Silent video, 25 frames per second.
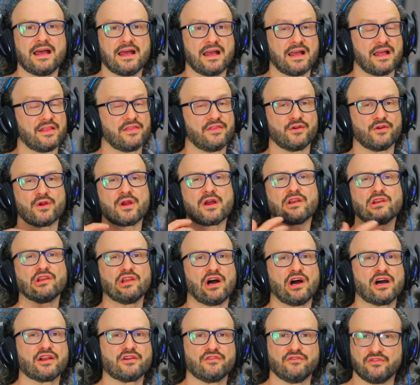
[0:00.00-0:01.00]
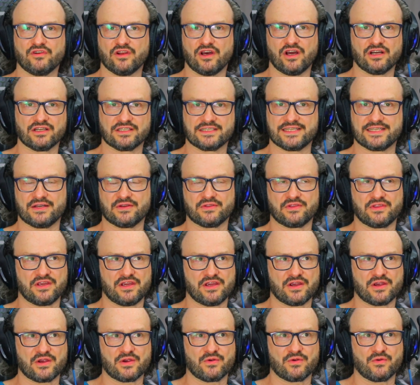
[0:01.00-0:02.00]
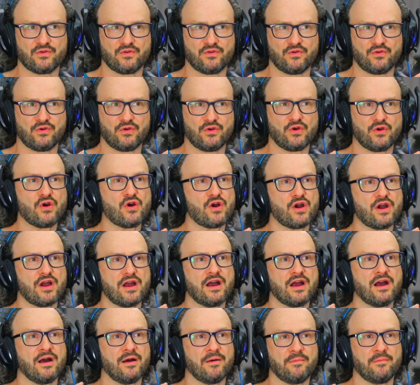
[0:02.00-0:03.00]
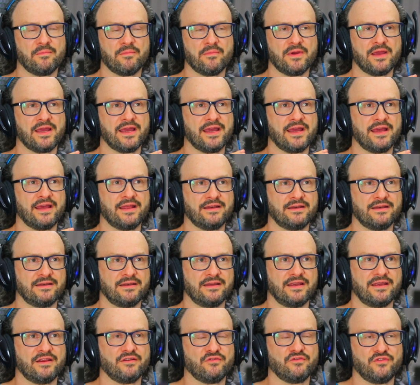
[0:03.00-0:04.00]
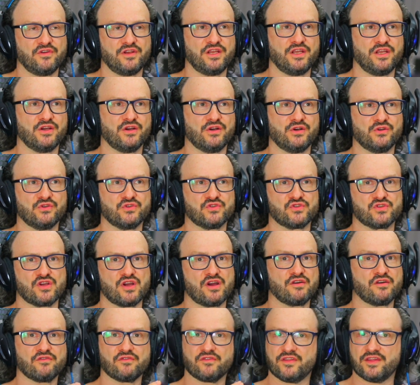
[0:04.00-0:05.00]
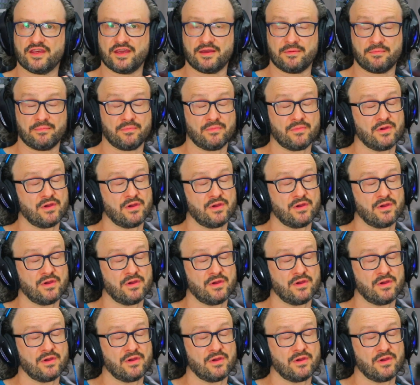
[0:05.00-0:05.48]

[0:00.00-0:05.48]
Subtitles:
There are a lot of vlogs out there, and videos of them